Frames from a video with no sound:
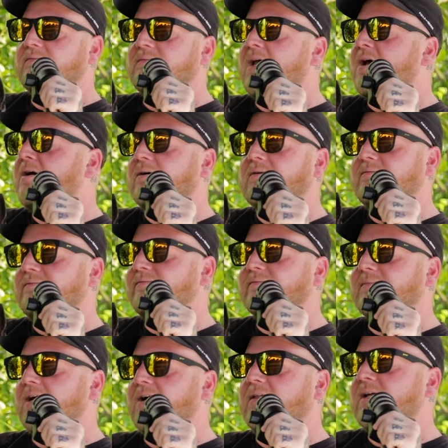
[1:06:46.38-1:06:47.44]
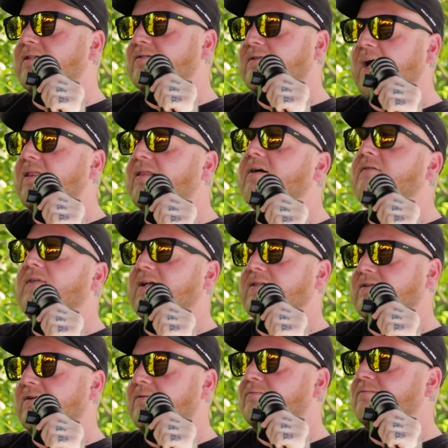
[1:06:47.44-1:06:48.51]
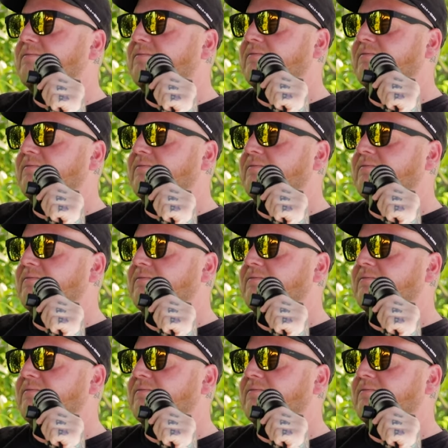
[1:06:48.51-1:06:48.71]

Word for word: No, no, that I love that term.